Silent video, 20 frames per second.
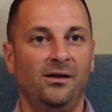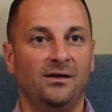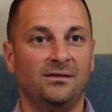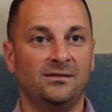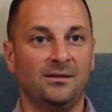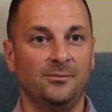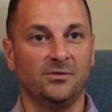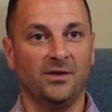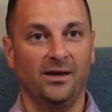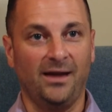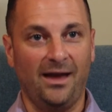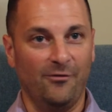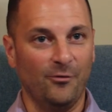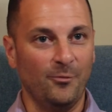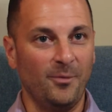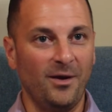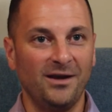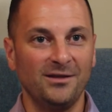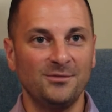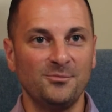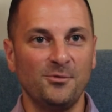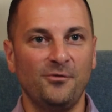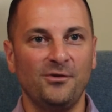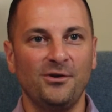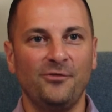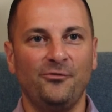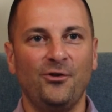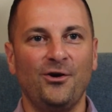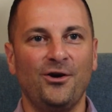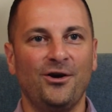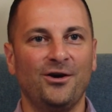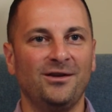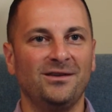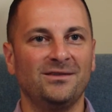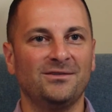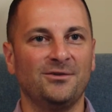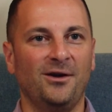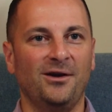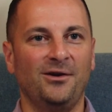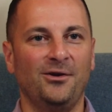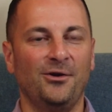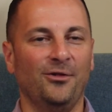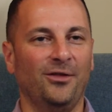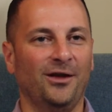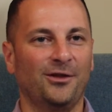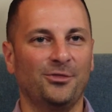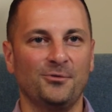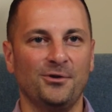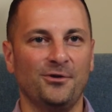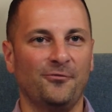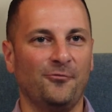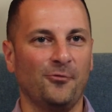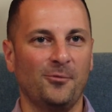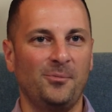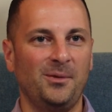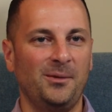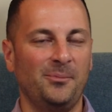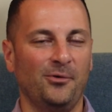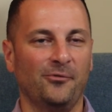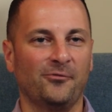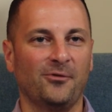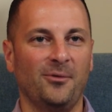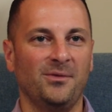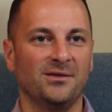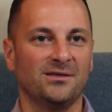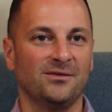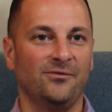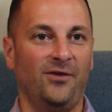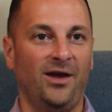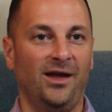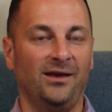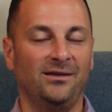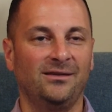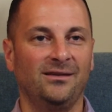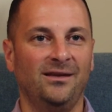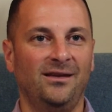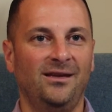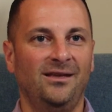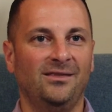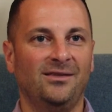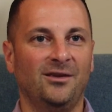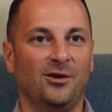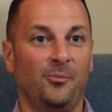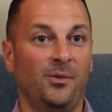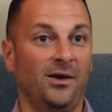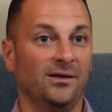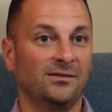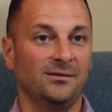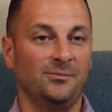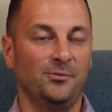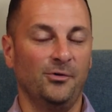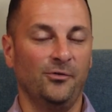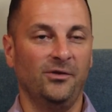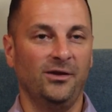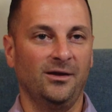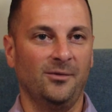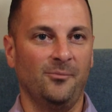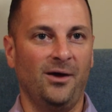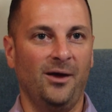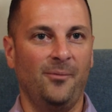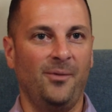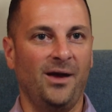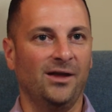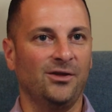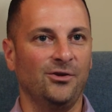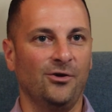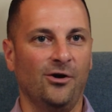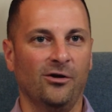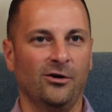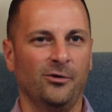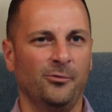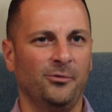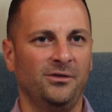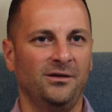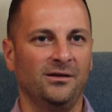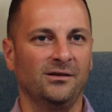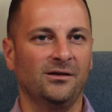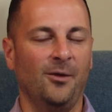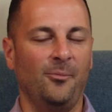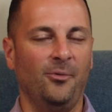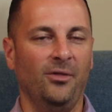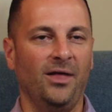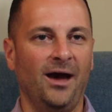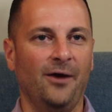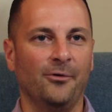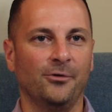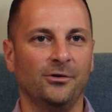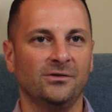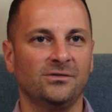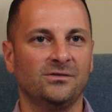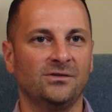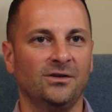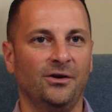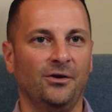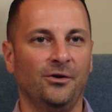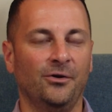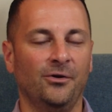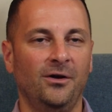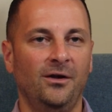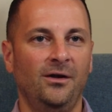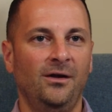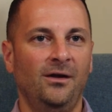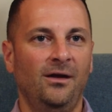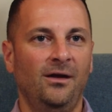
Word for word: It seems like everybody's moving to Florida, so I know like 3 or 4 people from this event that are basically moving in my backyard or within a couple hours. So